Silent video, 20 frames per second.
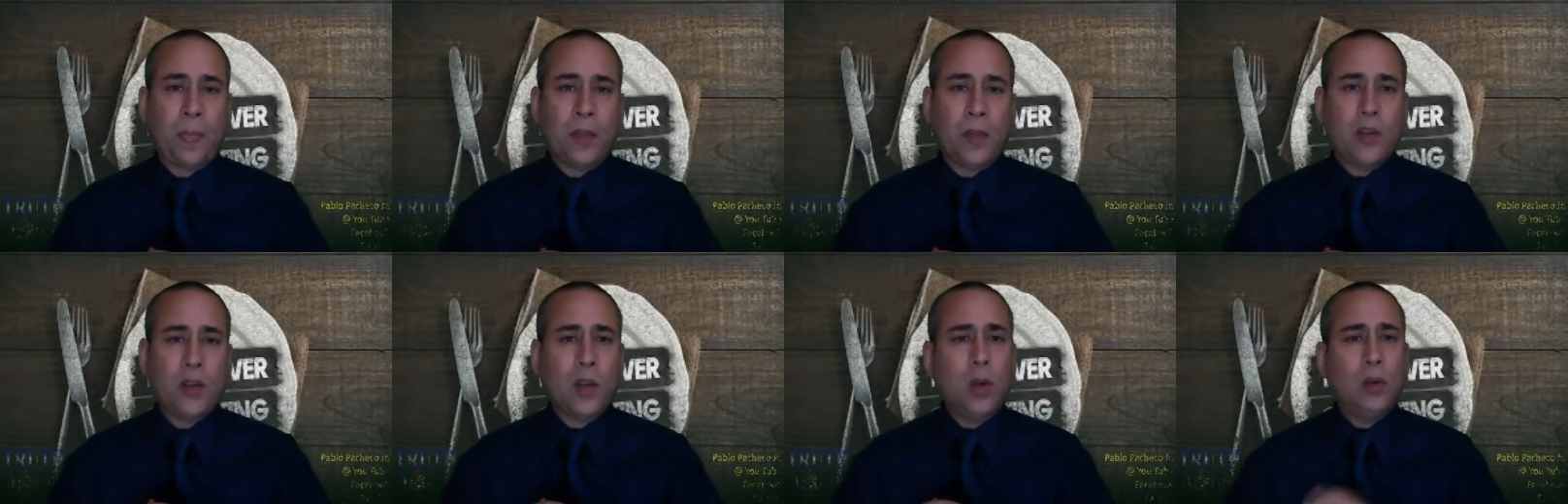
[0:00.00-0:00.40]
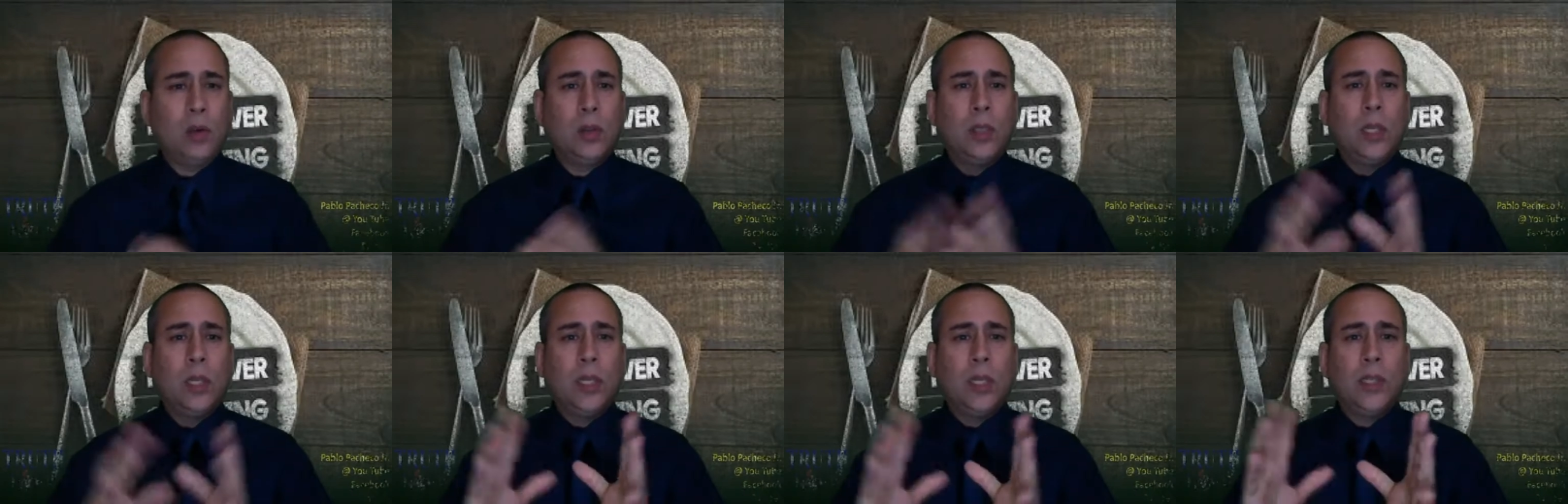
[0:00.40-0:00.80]
So
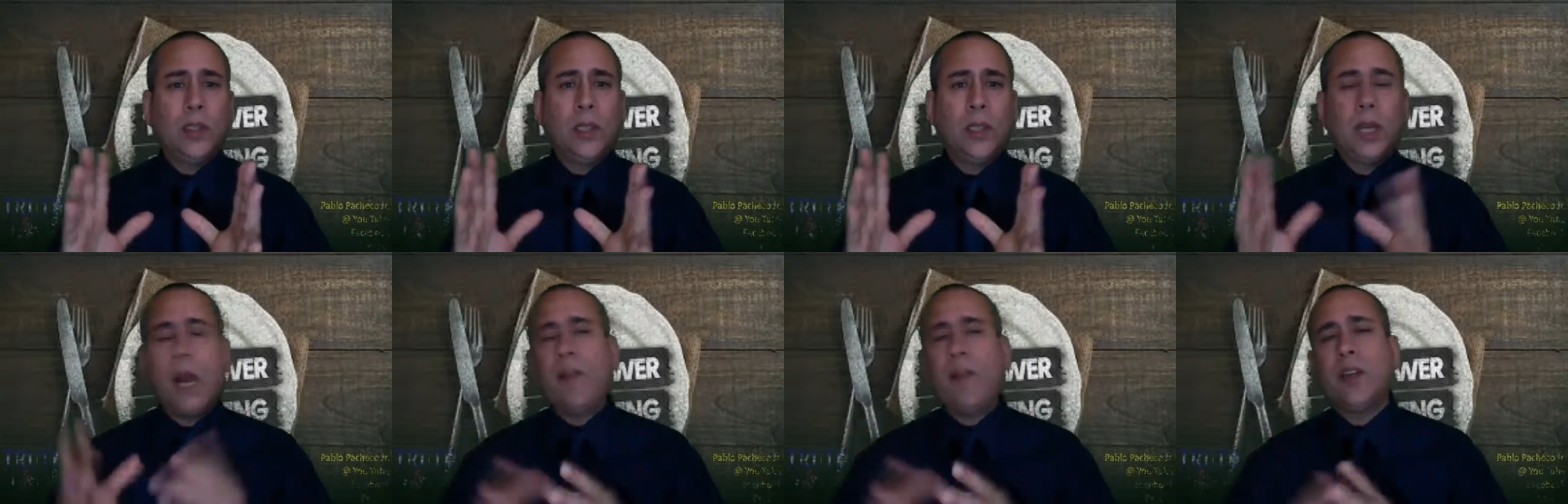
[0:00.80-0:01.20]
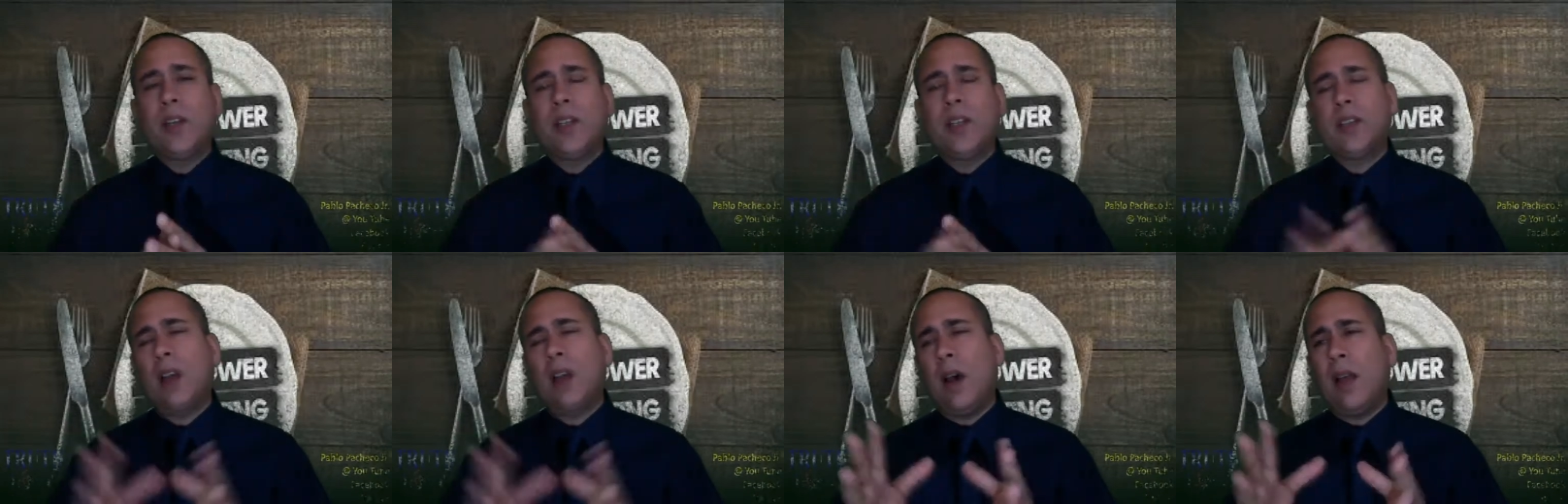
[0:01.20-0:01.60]
the governor
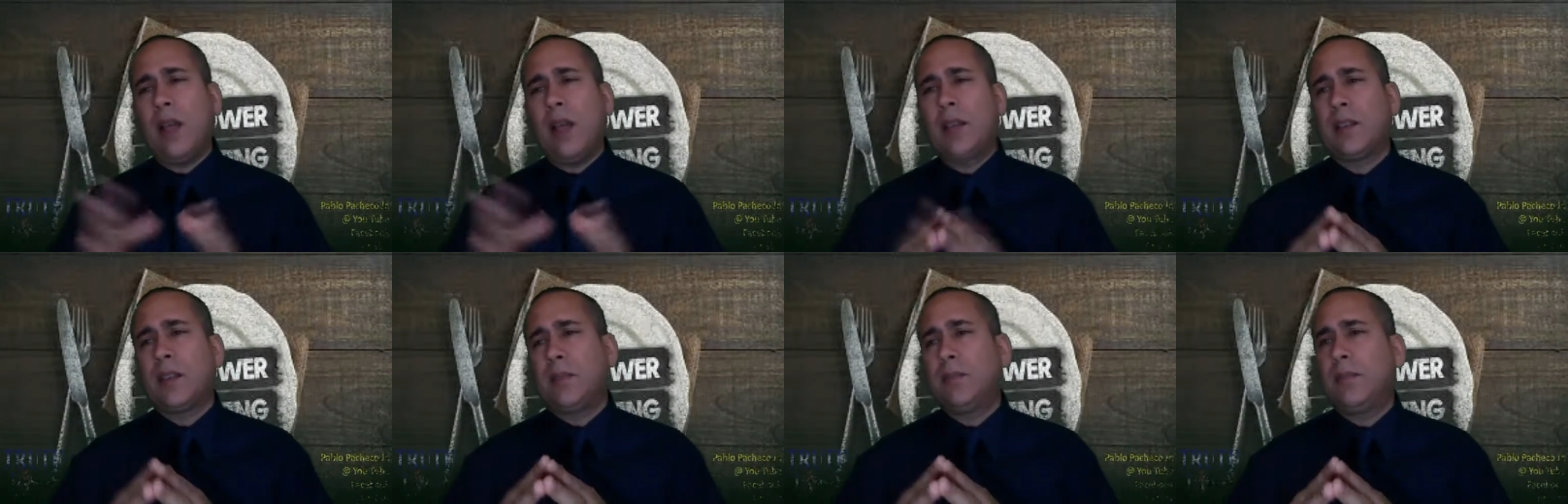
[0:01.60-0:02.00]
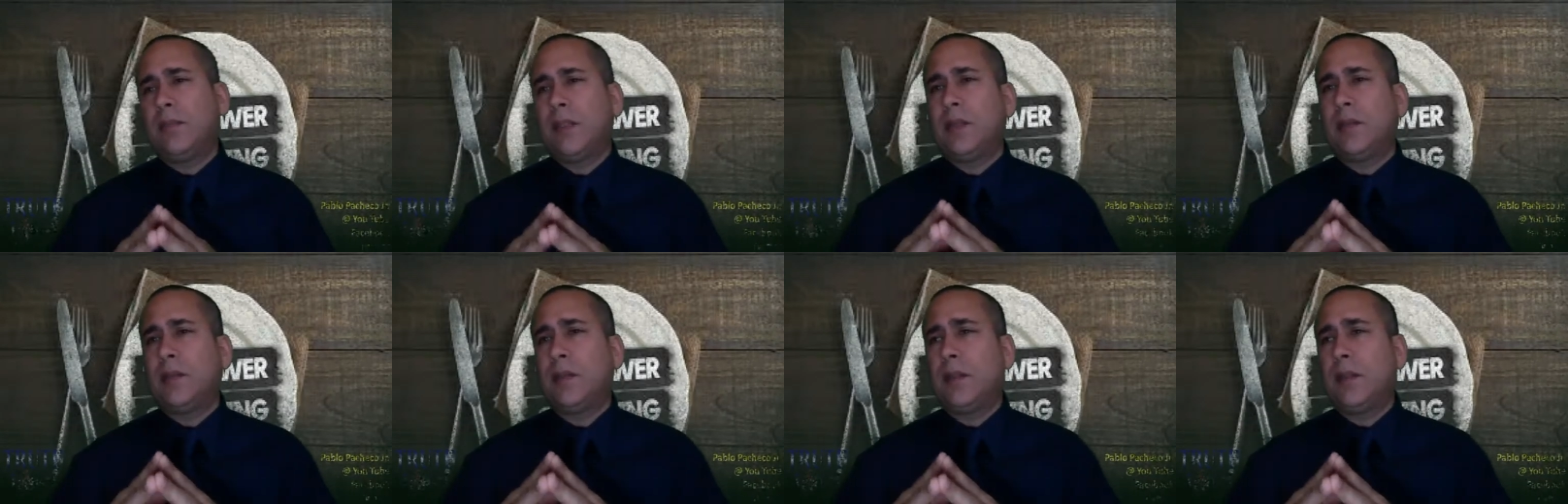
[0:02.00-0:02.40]
says, "Oh, that's
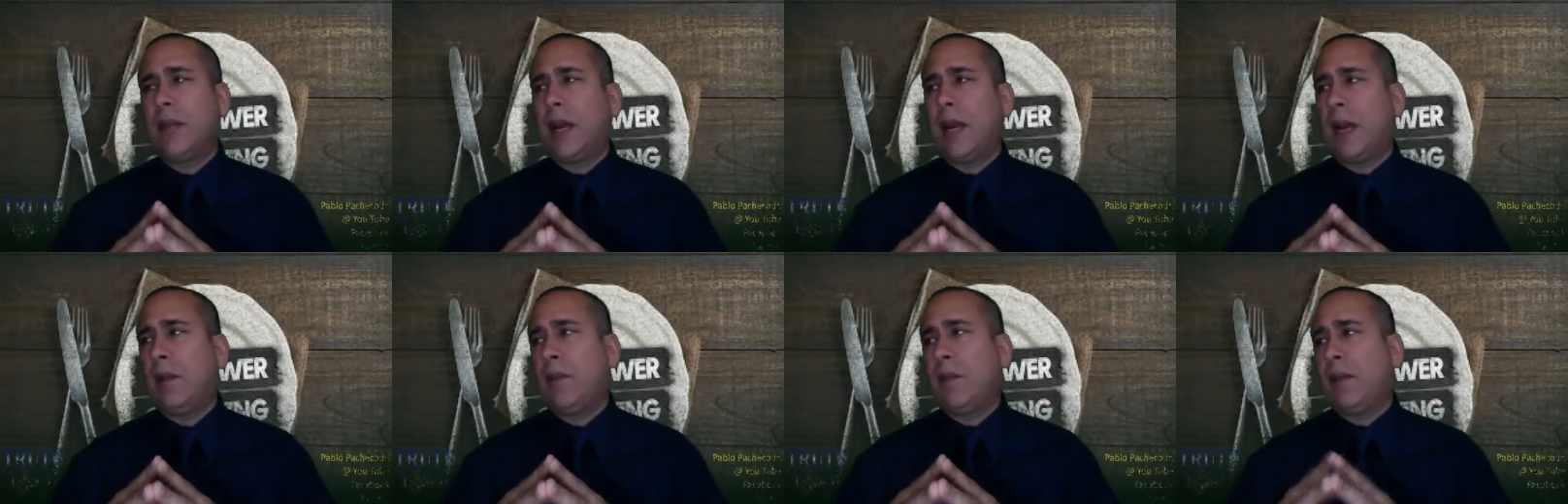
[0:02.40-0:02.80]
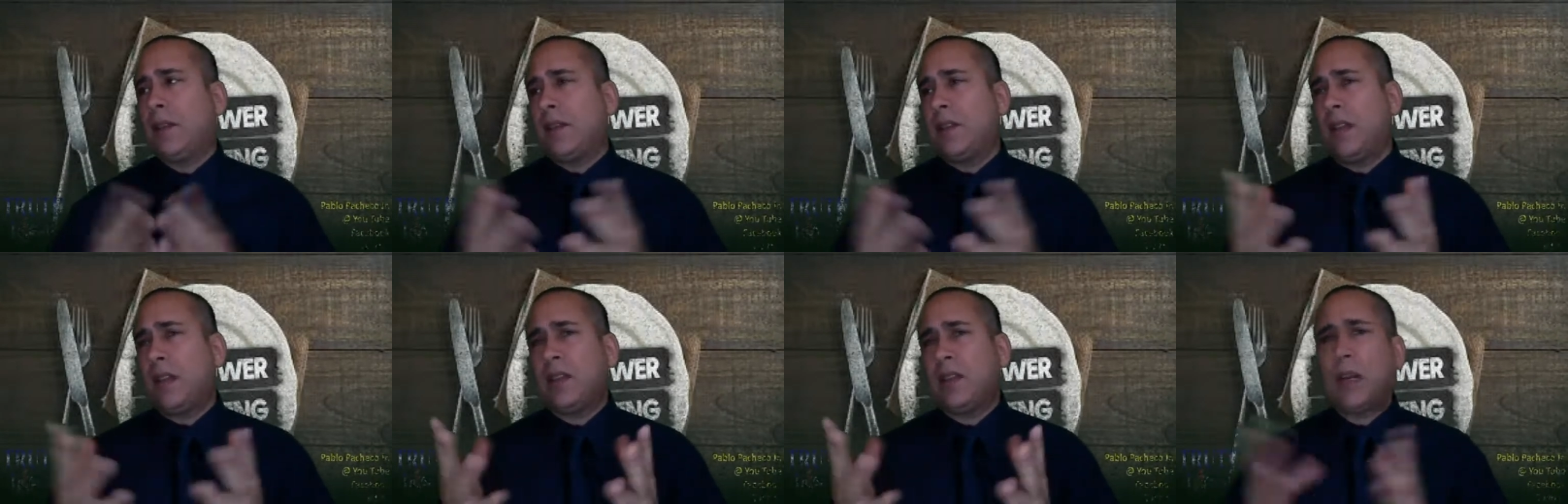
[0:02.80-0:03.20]
that it
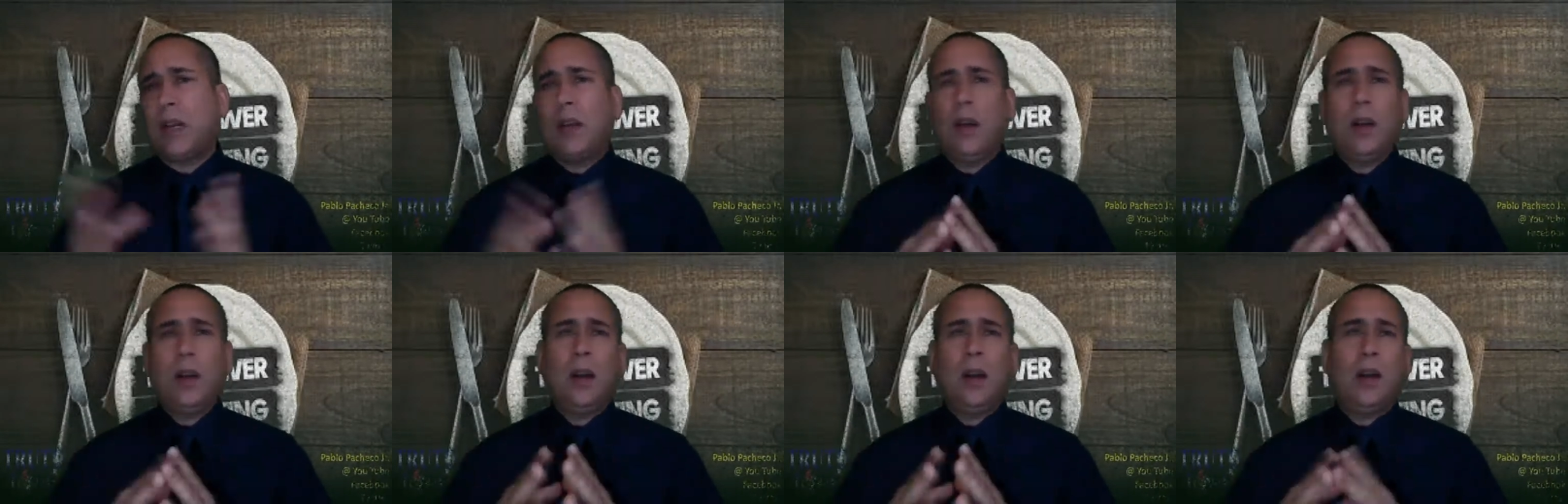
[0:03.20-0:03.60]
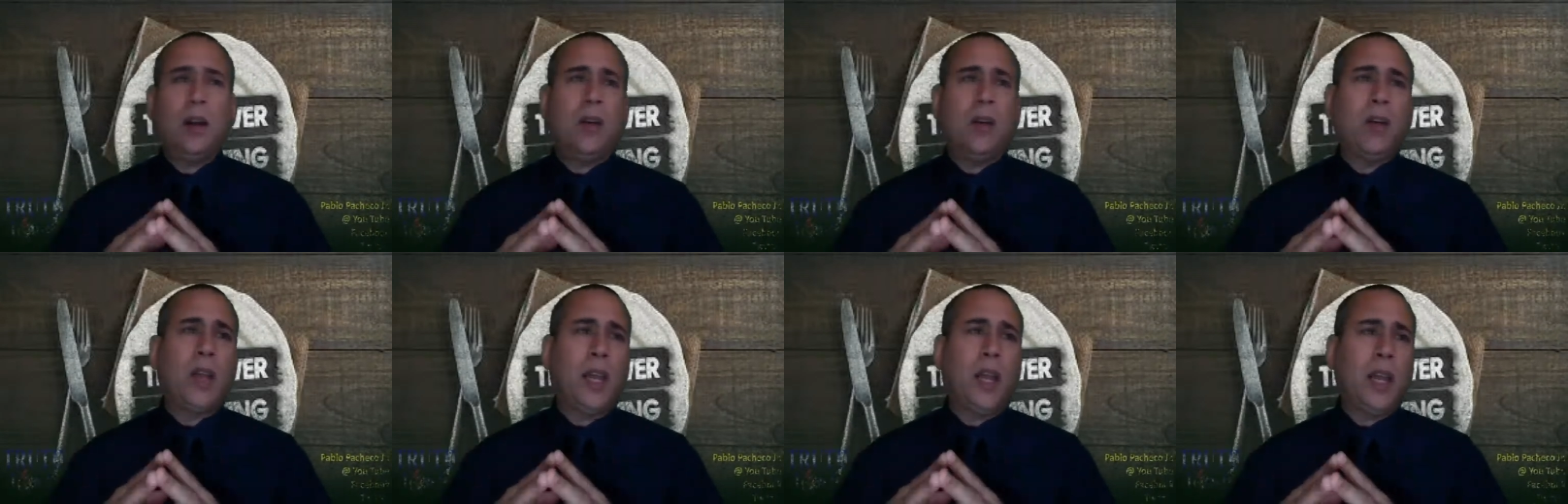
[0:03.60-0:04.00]
sounds like a
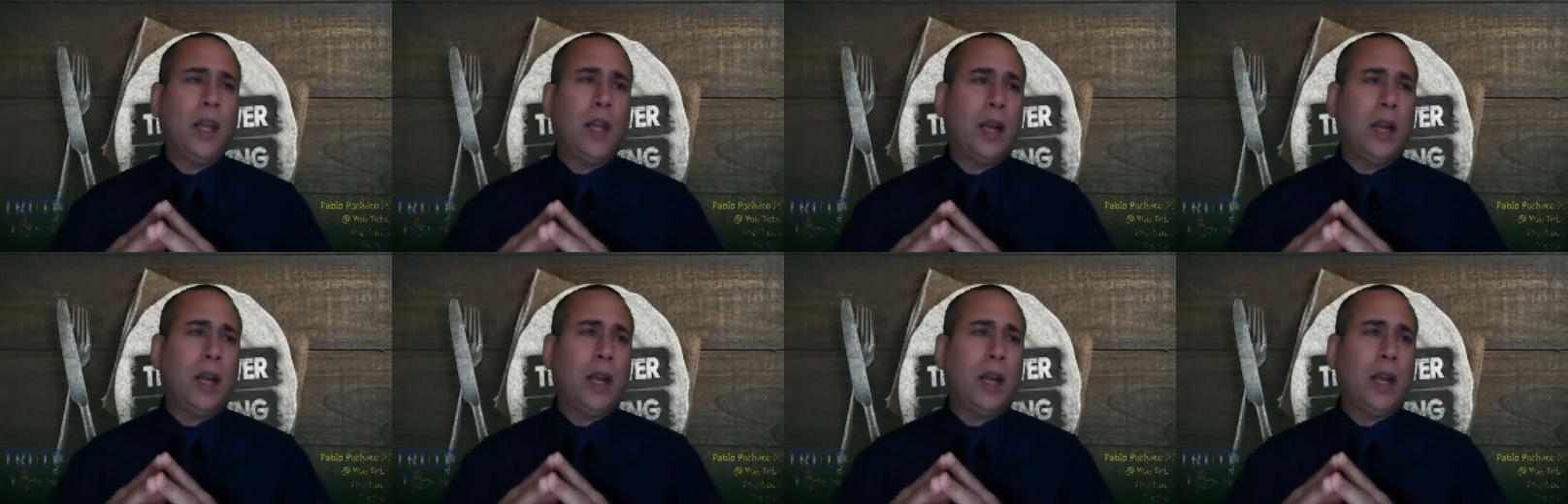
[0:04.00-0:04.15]
okay."